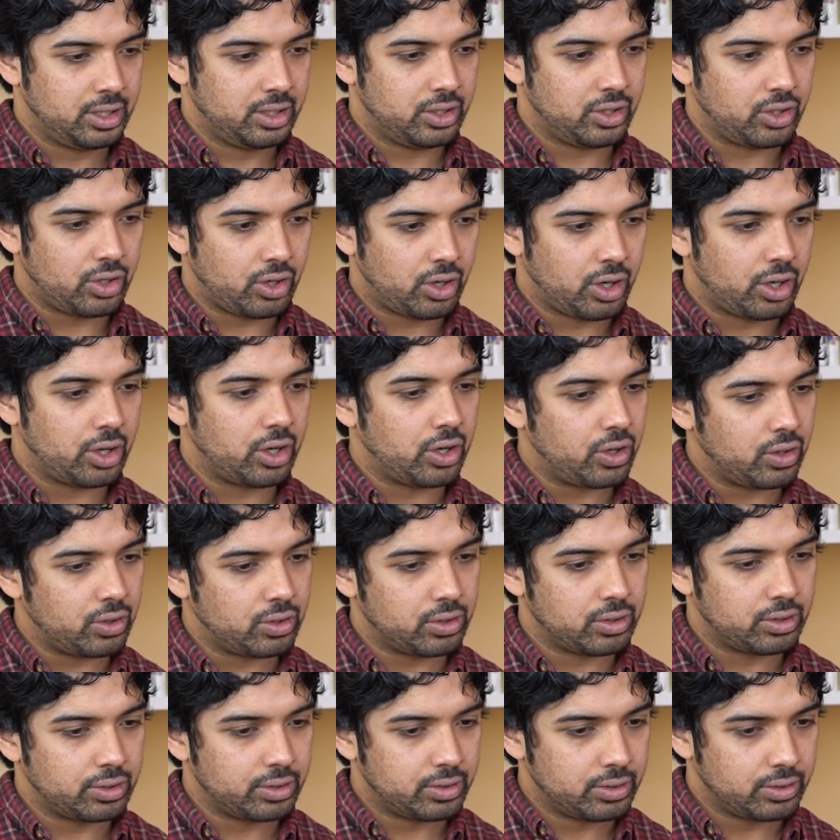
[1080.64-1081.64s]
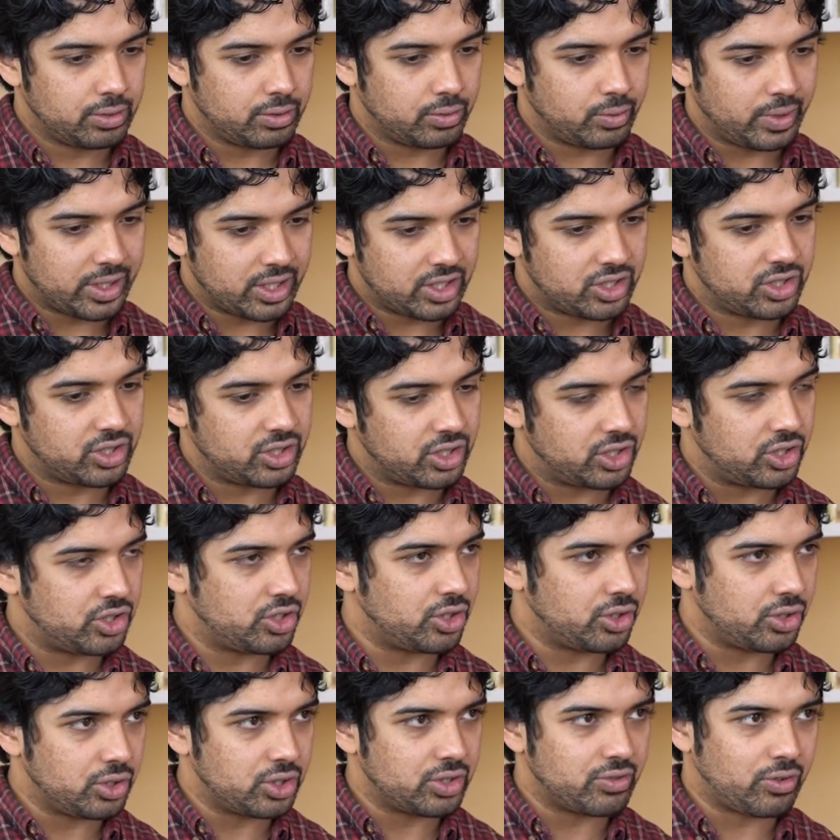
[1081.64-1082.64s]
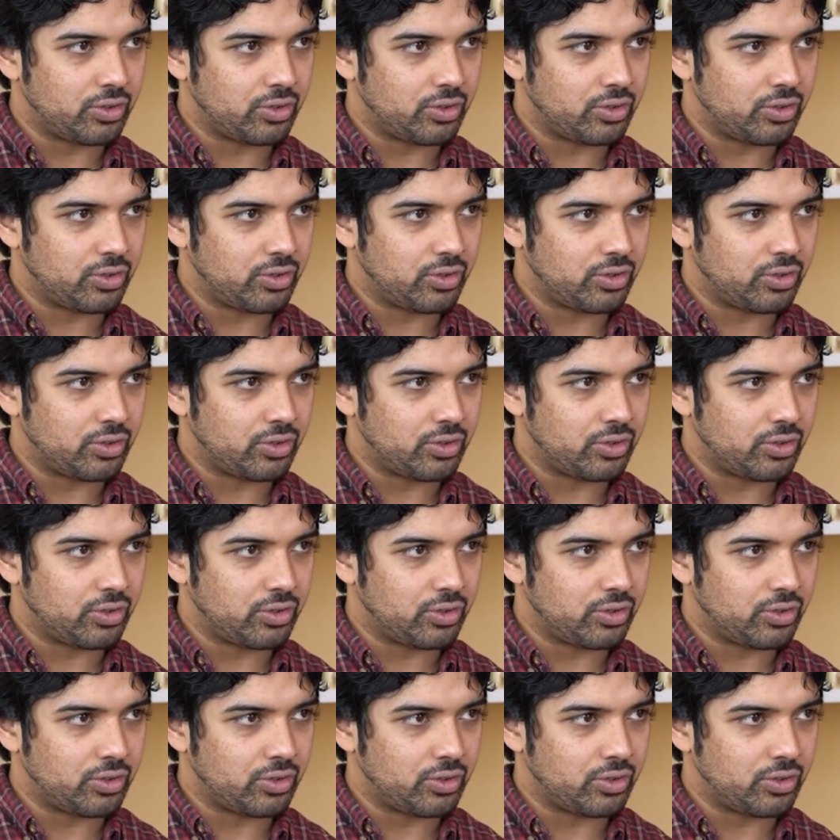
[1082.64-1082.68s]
know which to choose